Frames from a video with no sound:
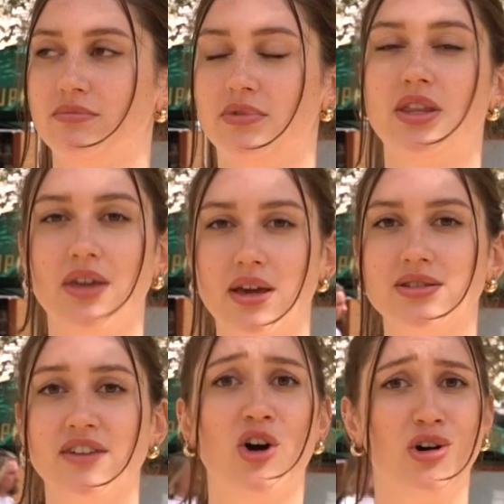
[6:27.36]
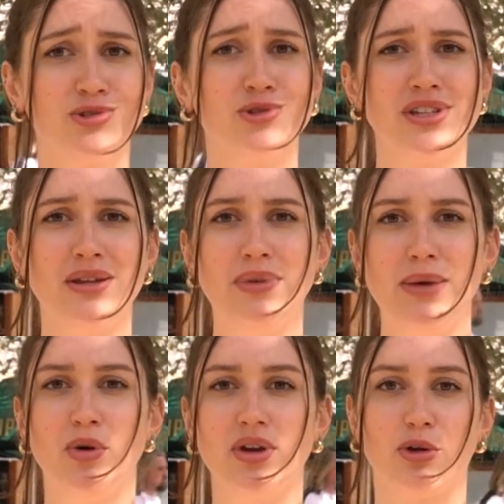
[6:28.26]
The thing is, I've also seen
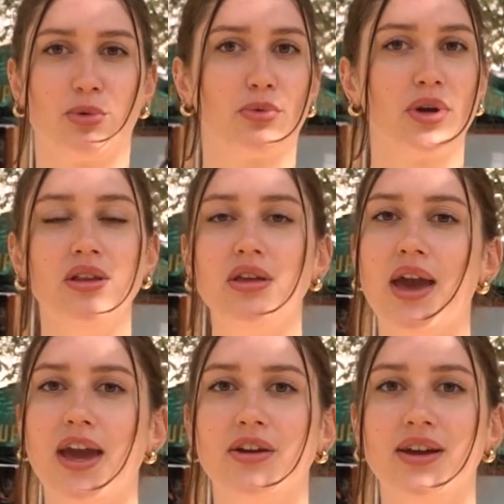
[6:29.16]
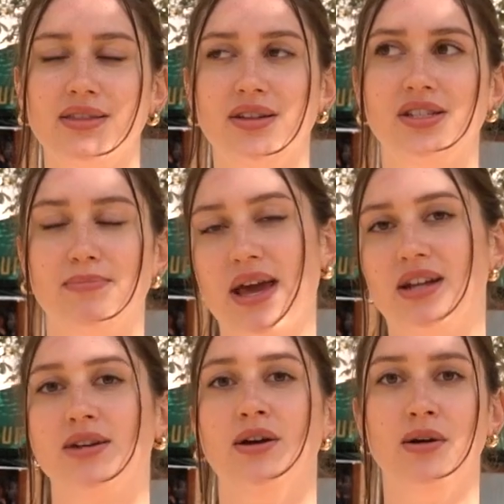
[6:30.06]
people get really angry and then
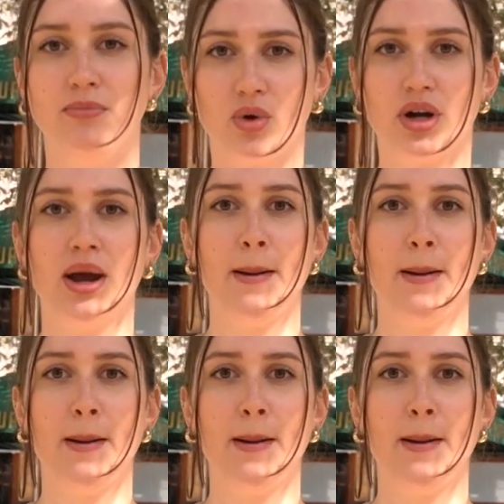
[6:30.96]
demand more